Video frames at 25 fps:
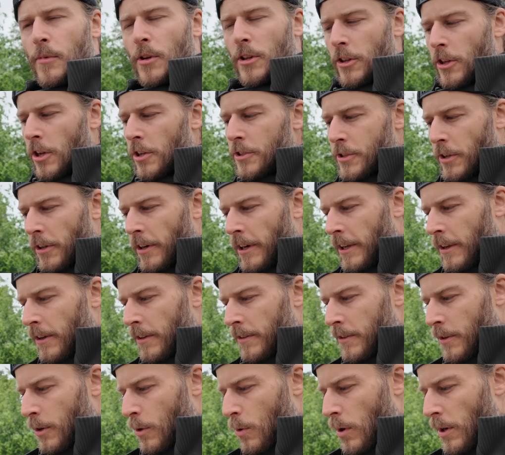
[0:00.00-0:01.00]
But not only
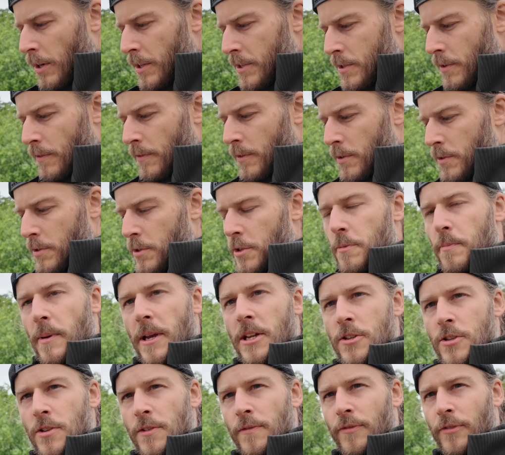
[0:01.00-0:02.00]
on the quality of the
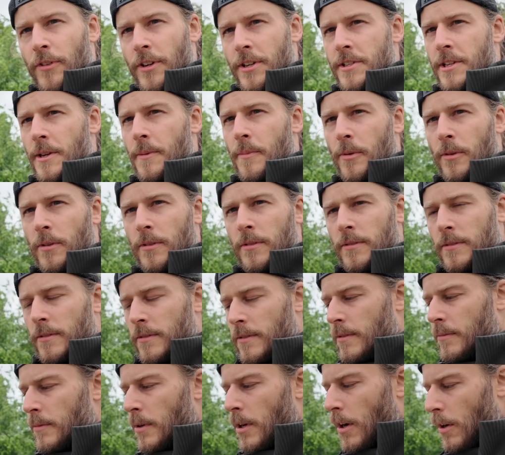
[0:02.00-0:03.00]
suspension, for example,
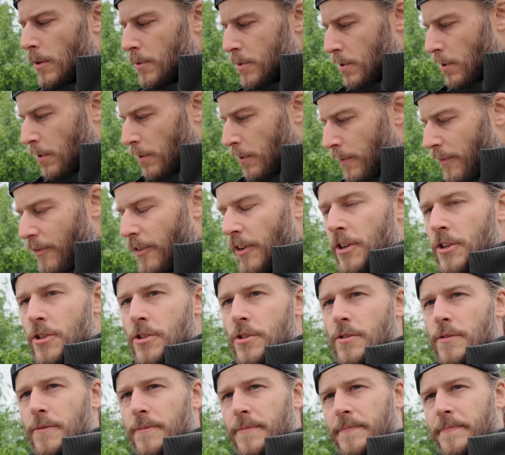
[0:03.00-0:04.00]
but also on the
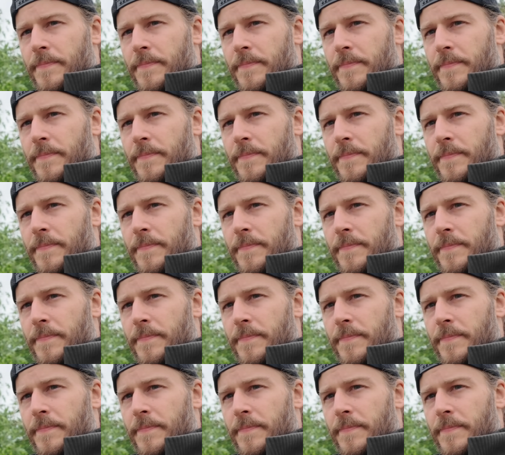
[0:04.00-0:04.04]
finish.